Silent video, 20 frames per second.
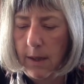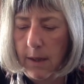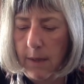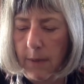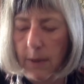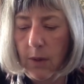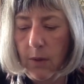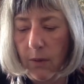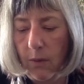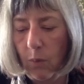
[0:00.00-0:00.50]

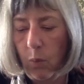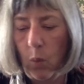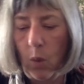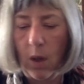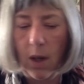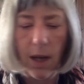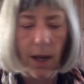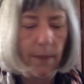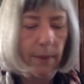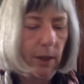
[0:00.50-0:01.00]
Because
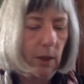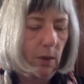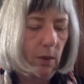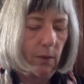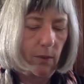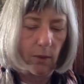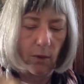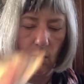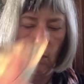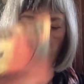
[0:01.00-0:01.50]
why?
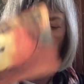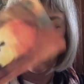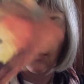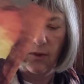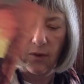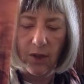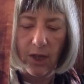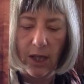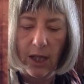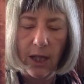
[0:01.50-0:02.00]
Because you're
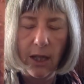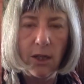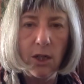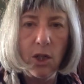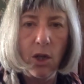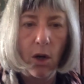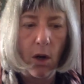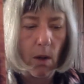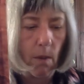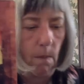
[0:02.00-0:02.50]
sitting
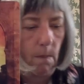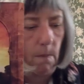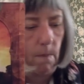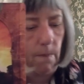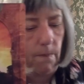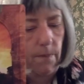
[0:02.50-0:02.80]
atop